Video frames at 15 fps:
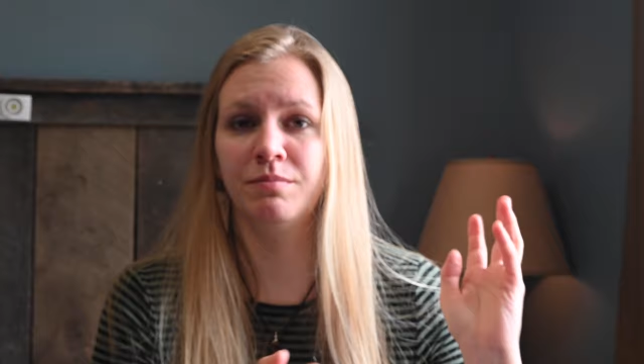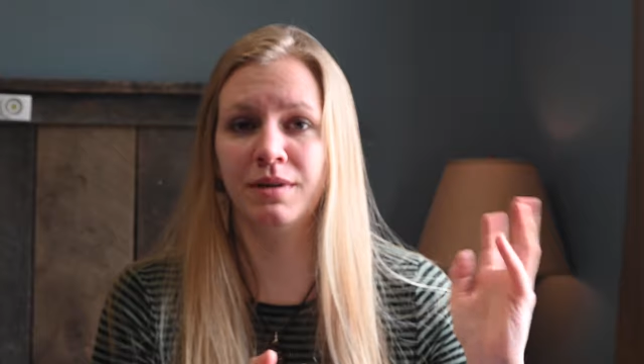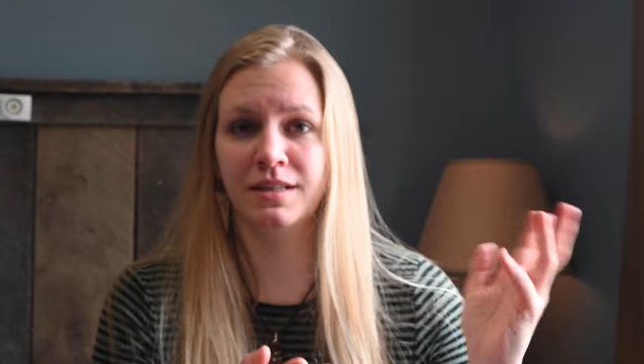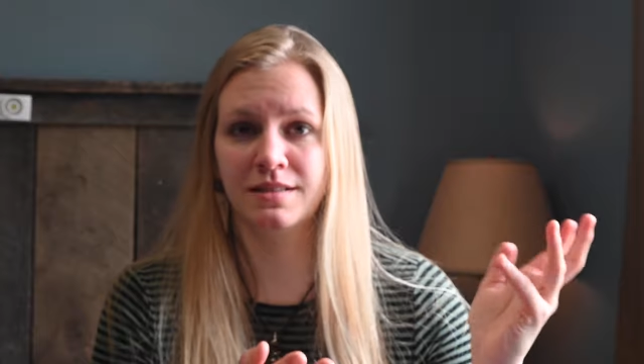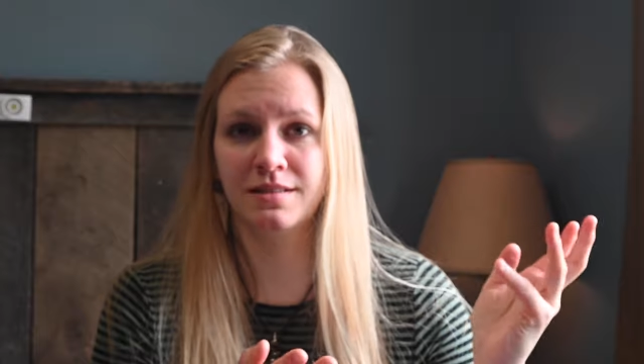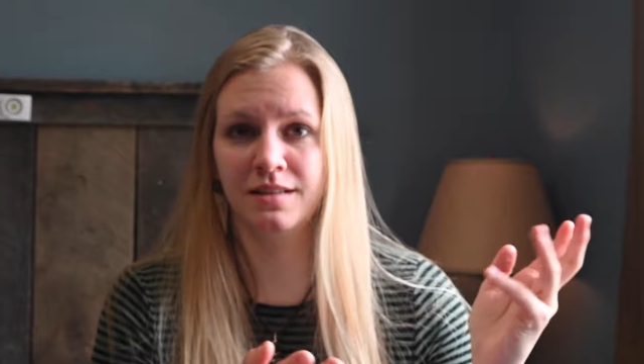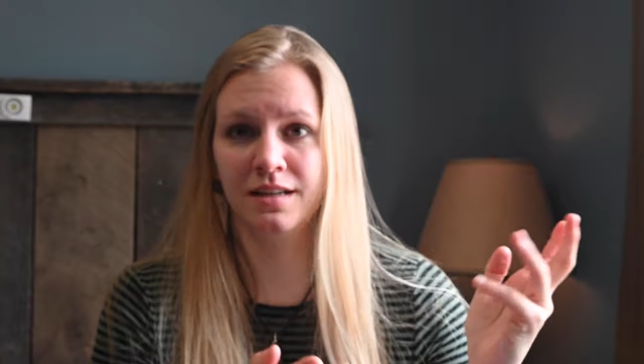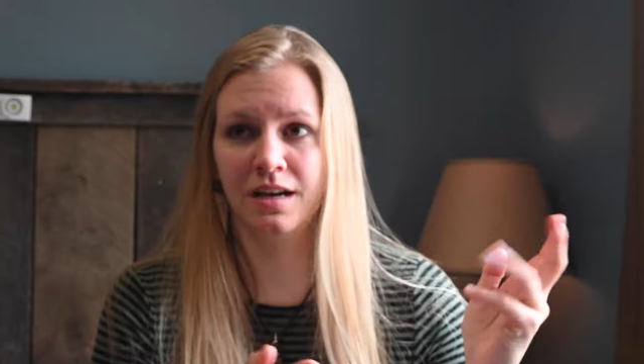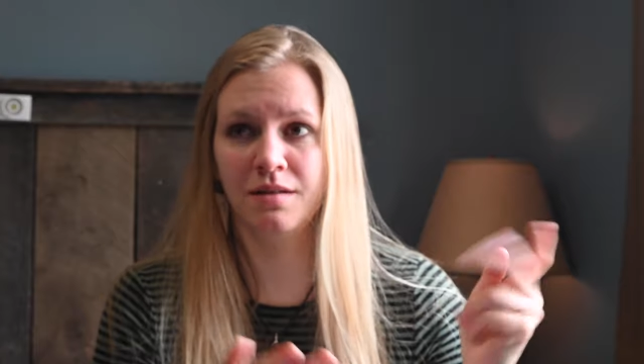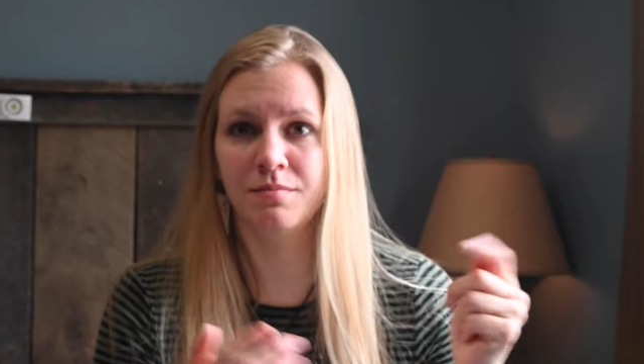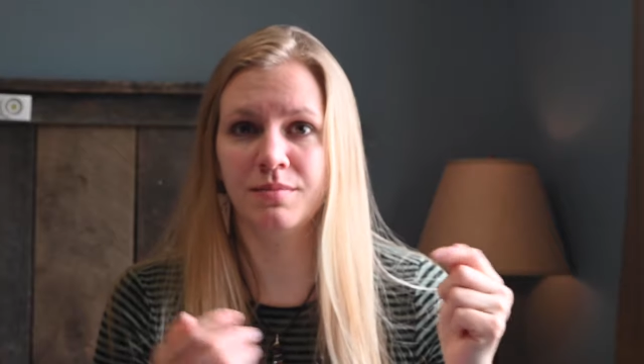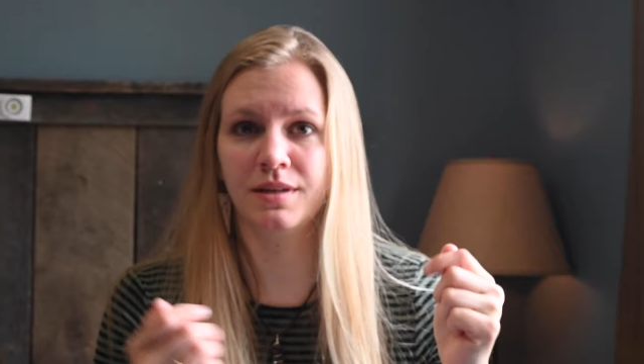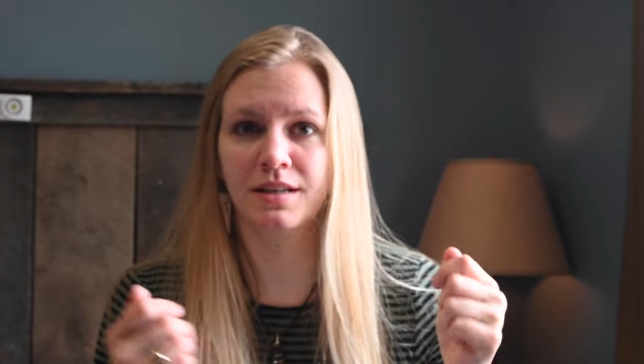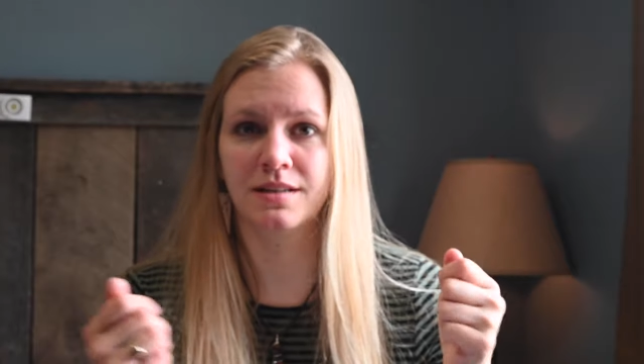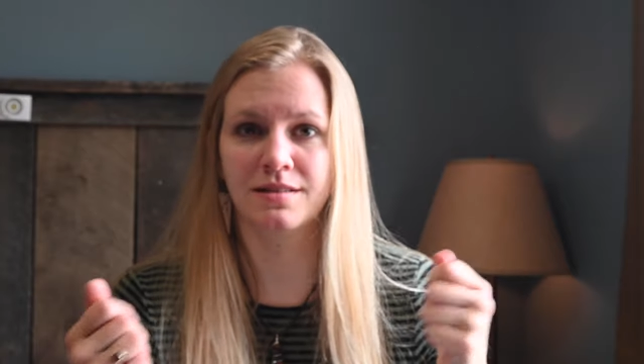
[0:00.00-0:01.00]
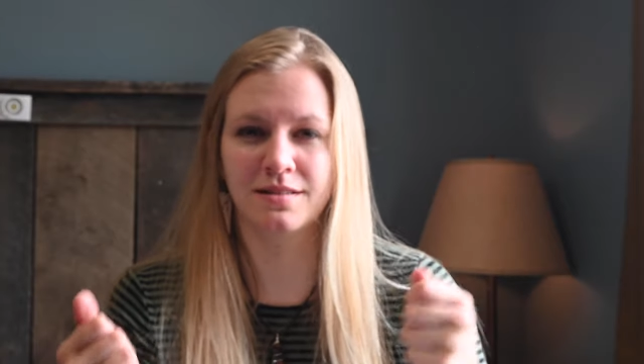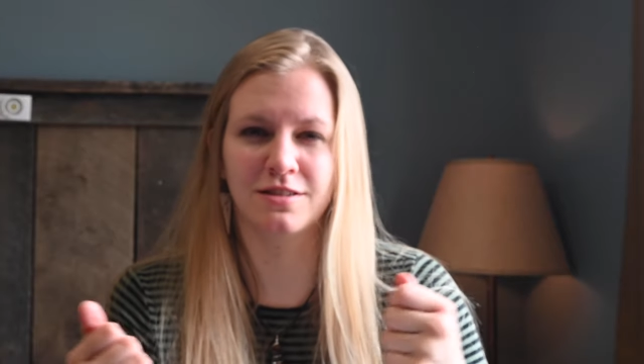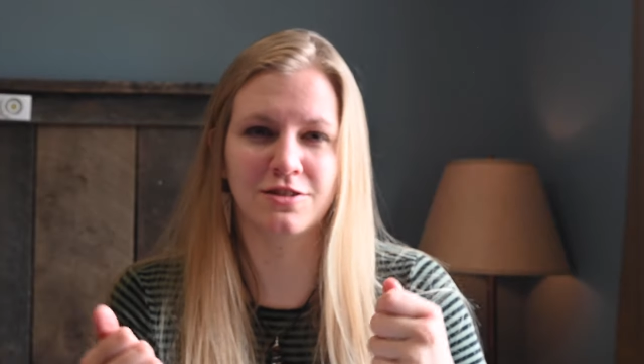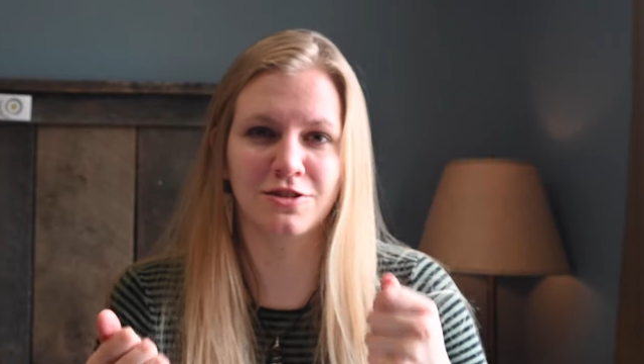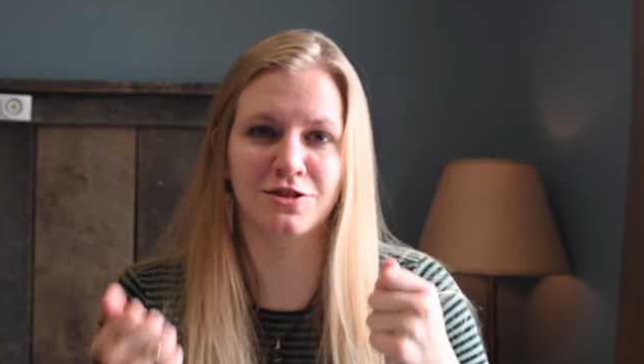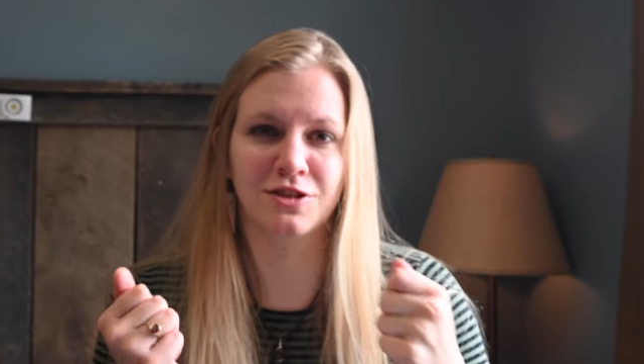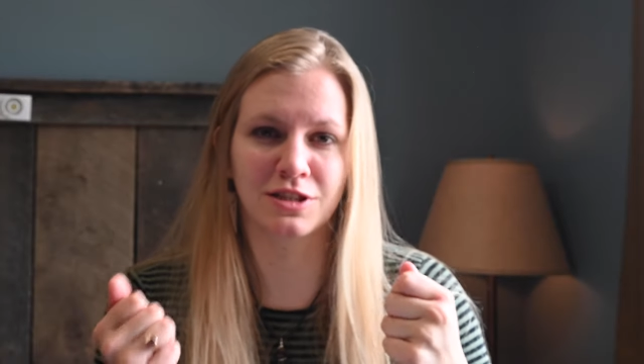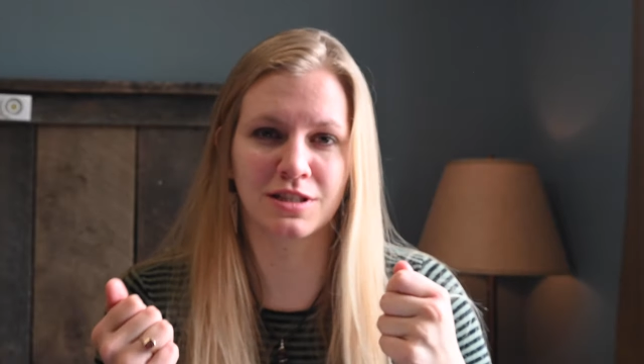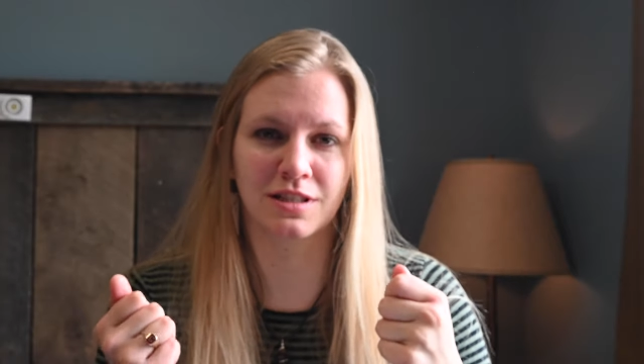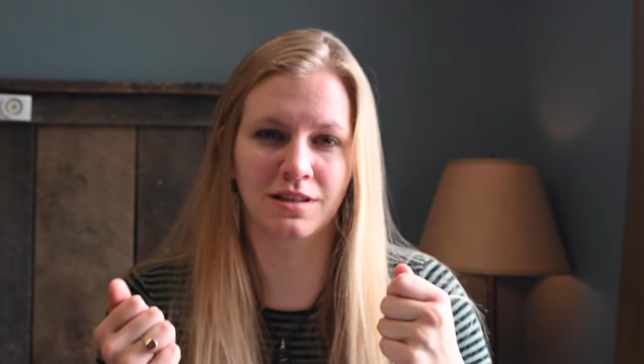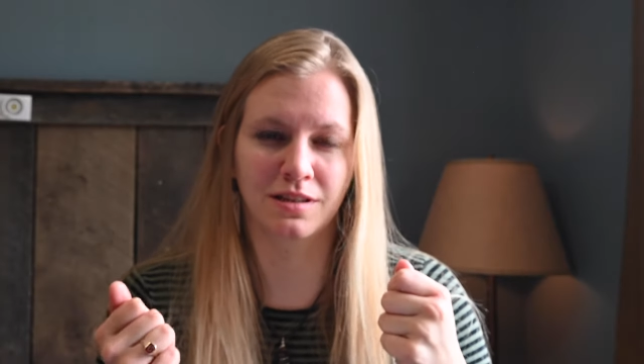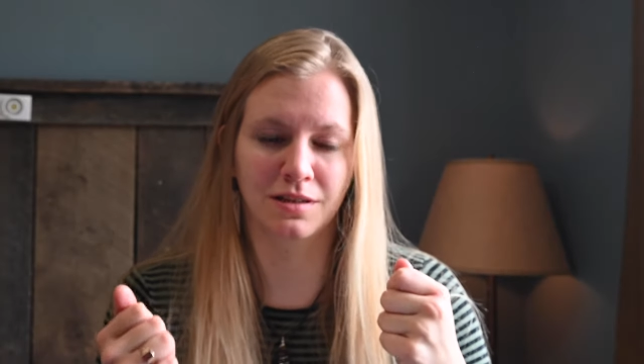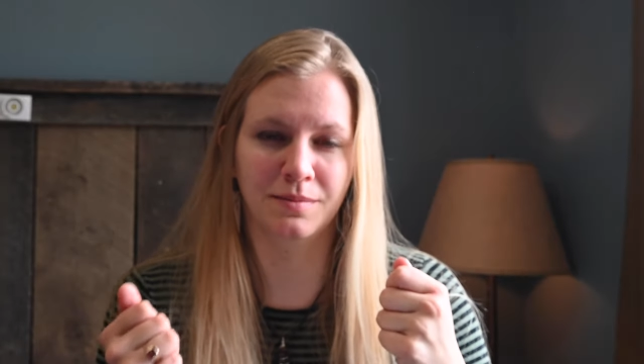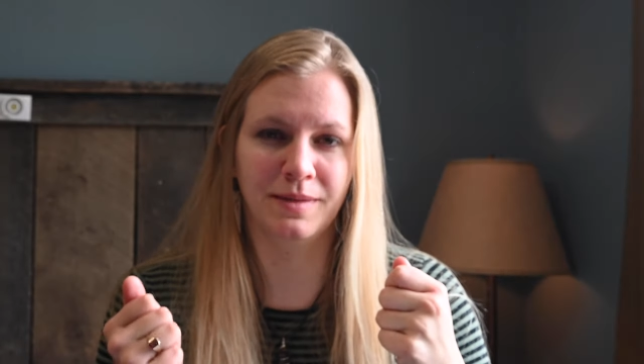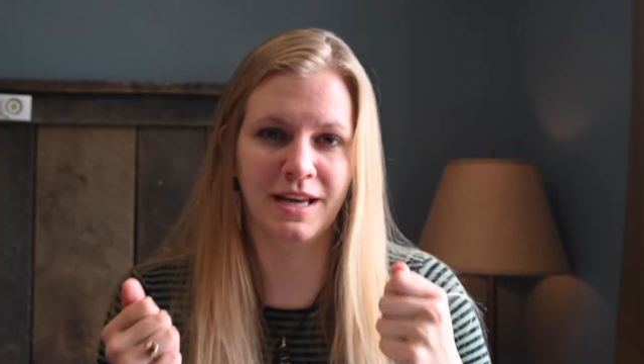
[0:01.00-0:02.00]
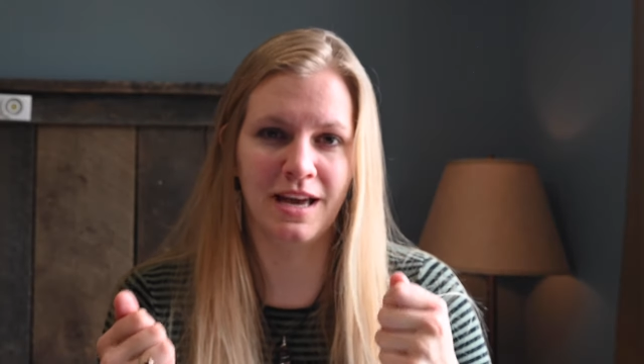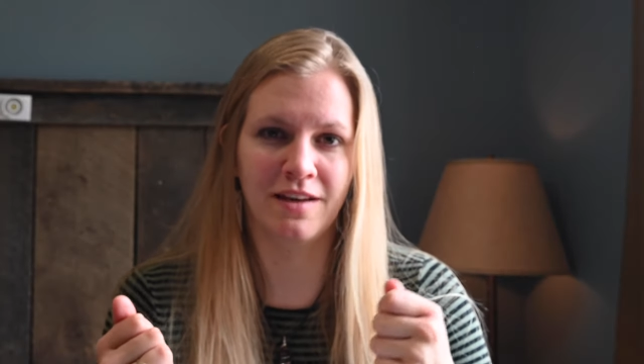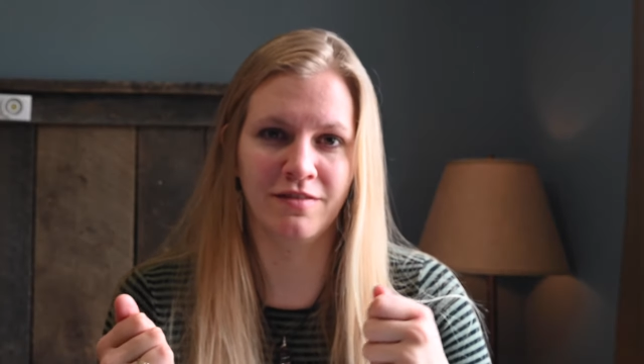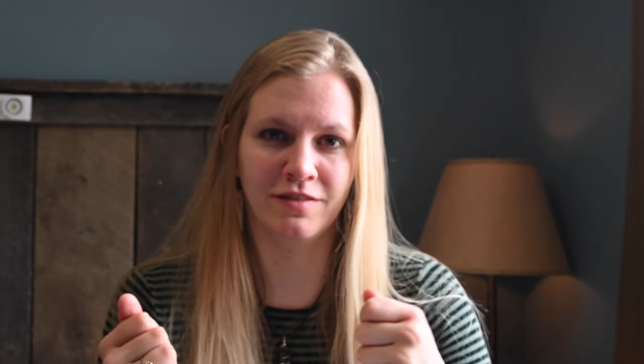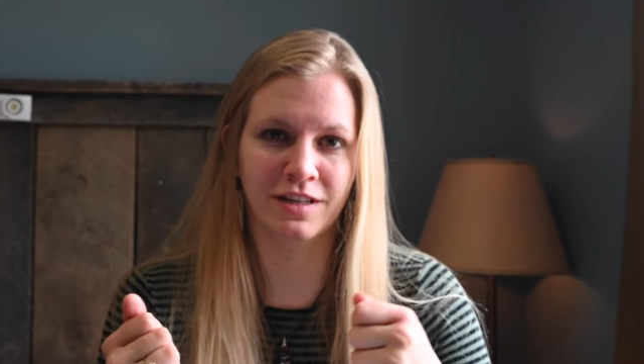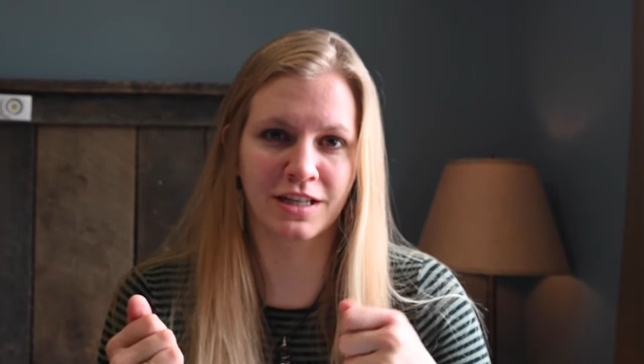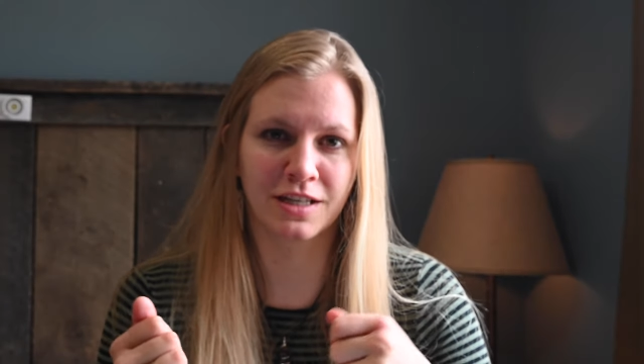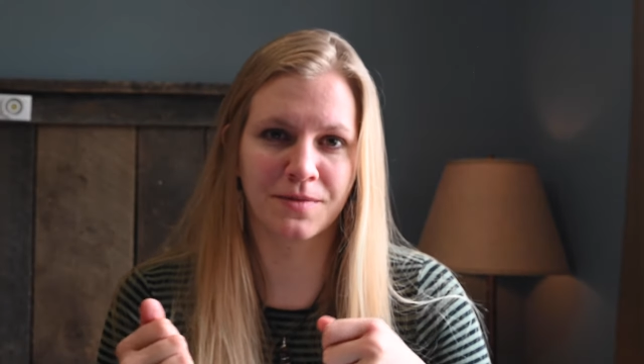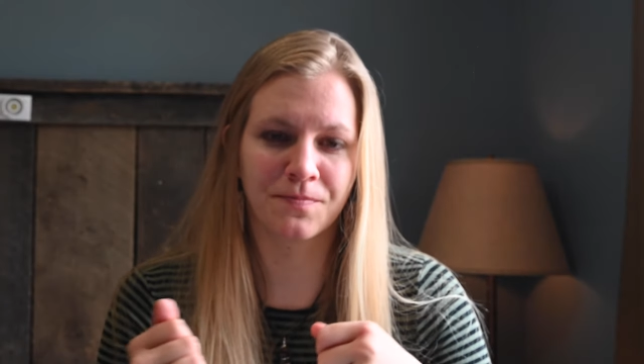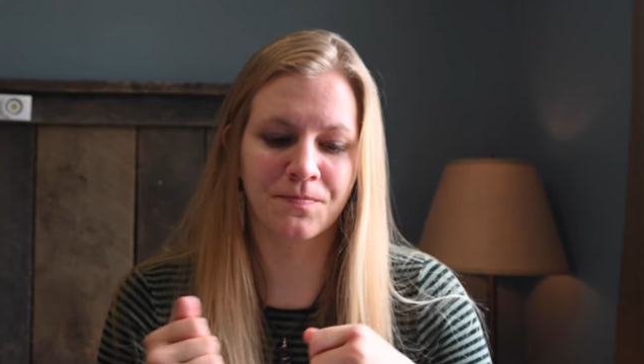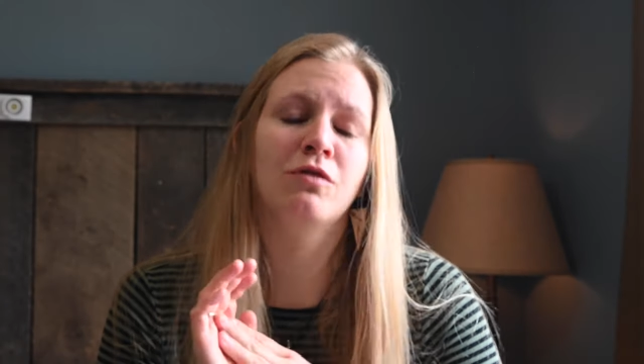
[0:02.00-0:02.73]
busted up because it's just a little bit heavier.